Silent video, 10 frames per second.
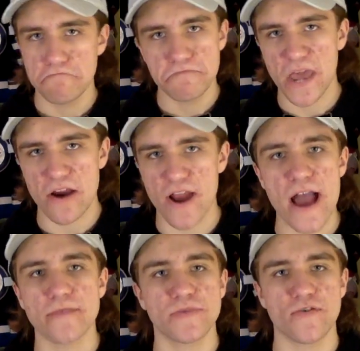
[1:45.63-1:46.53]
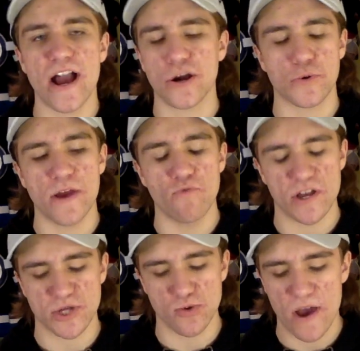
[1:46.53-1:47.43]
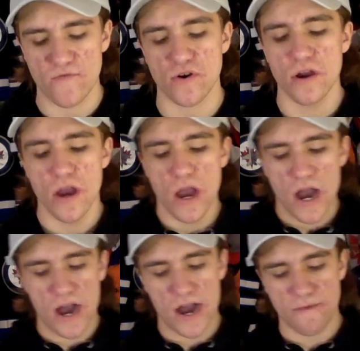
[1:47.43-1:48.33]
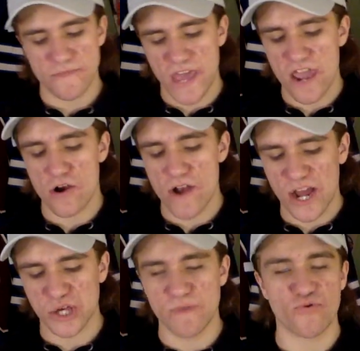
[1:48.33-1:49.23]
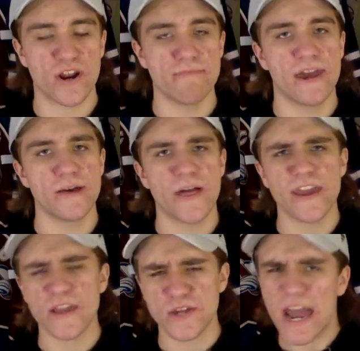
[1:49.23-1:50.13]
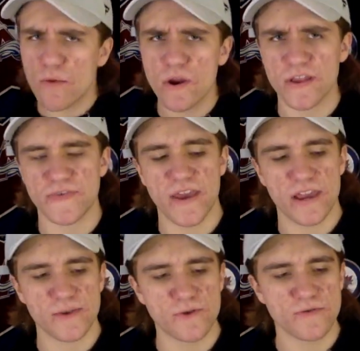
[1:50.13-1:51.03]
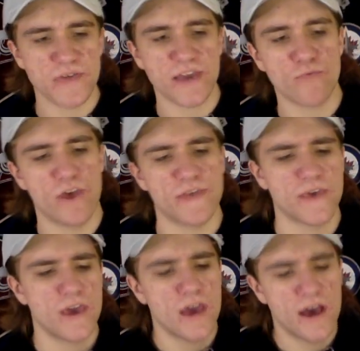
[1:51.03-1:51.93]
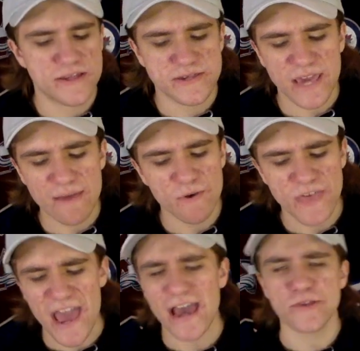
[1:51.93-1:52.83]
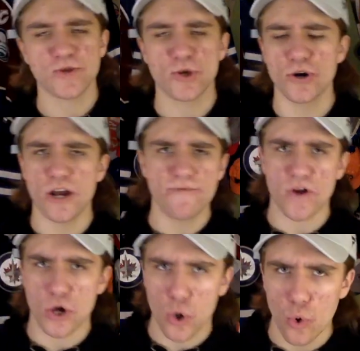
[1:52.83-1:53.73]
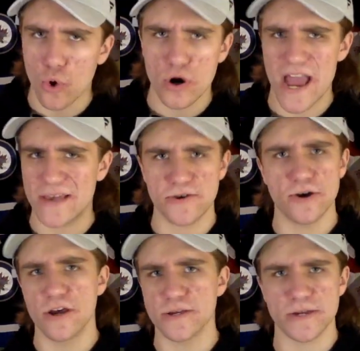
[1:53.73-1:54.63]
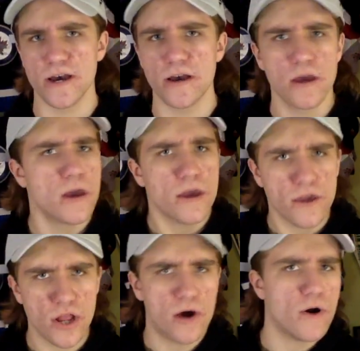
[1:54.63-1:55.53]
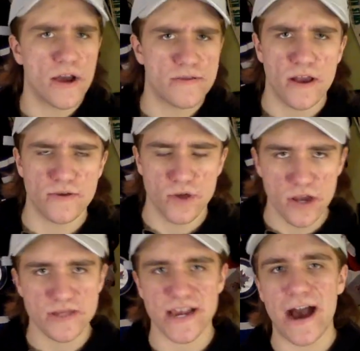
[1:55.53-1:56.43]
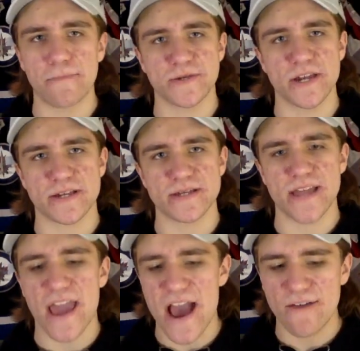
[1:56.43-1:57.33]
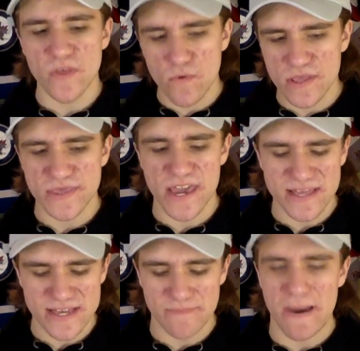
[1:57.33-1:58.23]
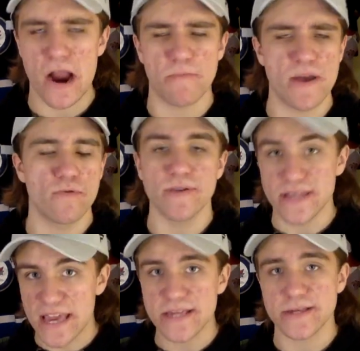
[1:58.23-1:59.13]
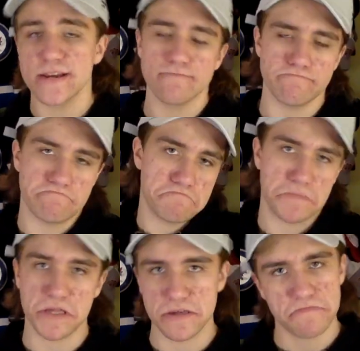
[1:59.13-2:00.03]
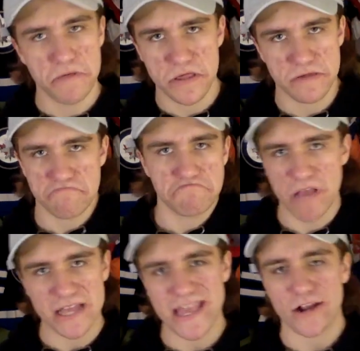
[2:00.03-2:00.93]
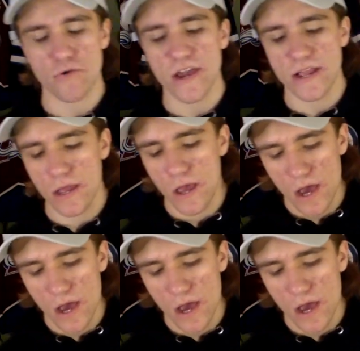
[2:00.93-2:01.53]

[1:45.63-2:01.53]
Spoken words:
They are not. They're not great whatsoever. They are actually pretty middling. It's kind of weird to think, because you'd think with a team with as good of a core, as good as a good top six as they have, you would think that the power play would be decent. It's not that great.